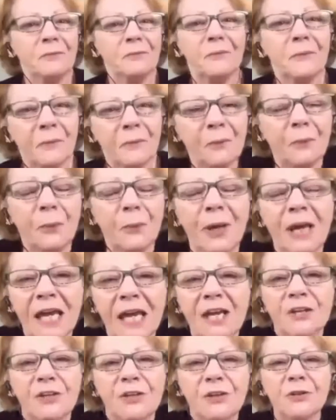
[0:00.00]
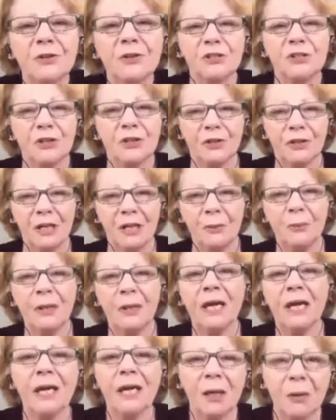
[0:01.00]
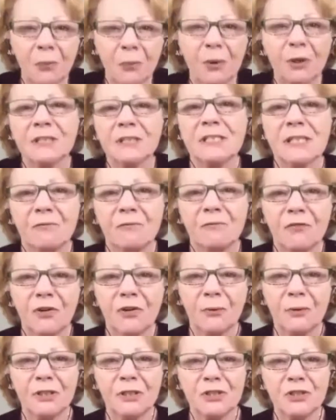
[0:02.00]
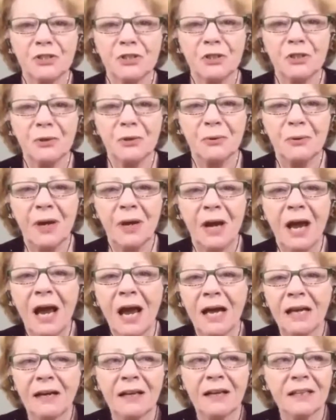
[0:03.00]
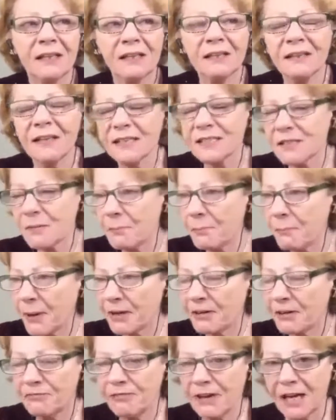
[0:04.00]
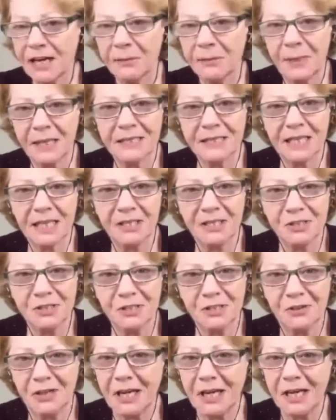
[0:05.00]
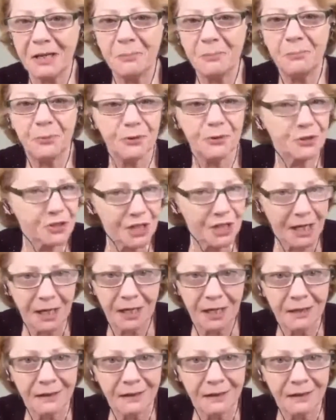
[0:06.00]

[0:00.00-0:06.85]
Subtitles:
we hear your journey, we hear what has influenced you, and I think that's a better recommendation than any book jacket,